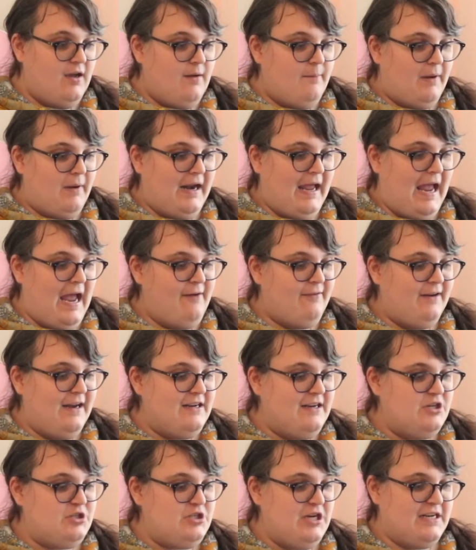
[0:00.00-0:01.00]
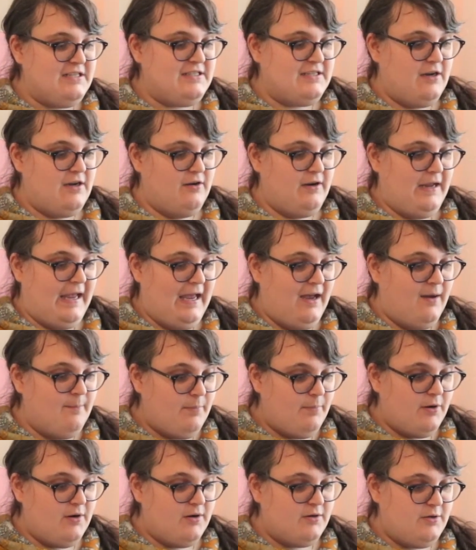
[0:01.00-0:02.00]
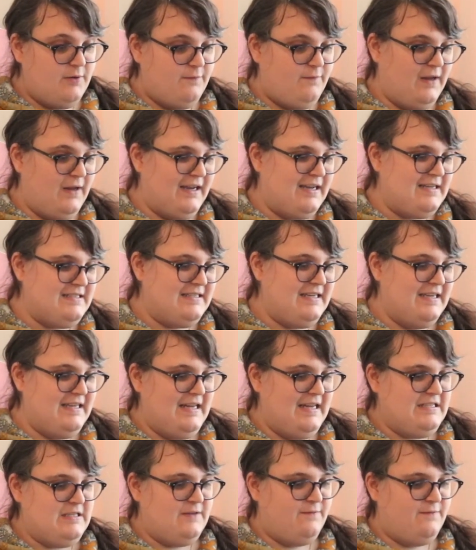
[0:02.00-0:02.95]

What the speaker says: but I haven't had the chance to go to Hamburg. Do you feel like I could say that's